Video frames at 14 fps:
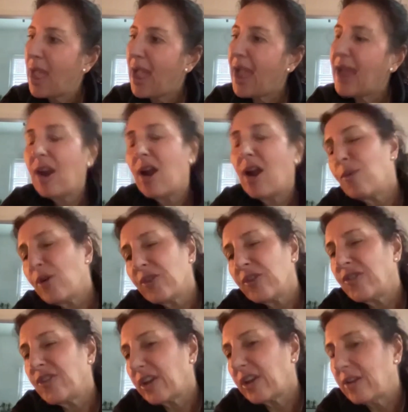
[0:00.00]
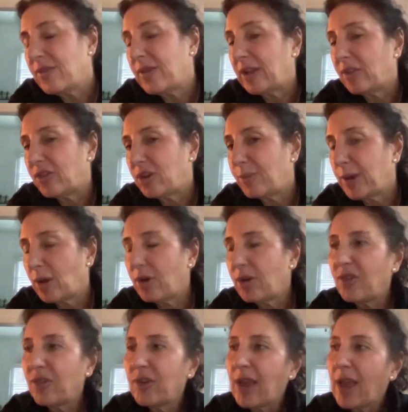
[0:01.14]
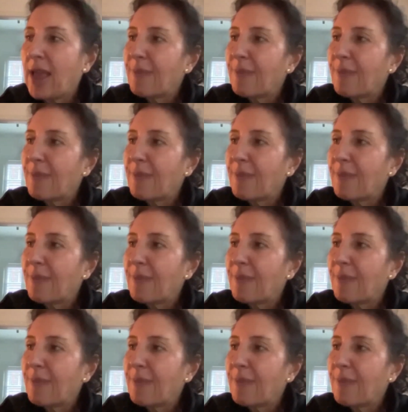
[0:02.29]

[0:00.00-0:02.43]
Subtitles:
and I wasn't so convinced, to be honest.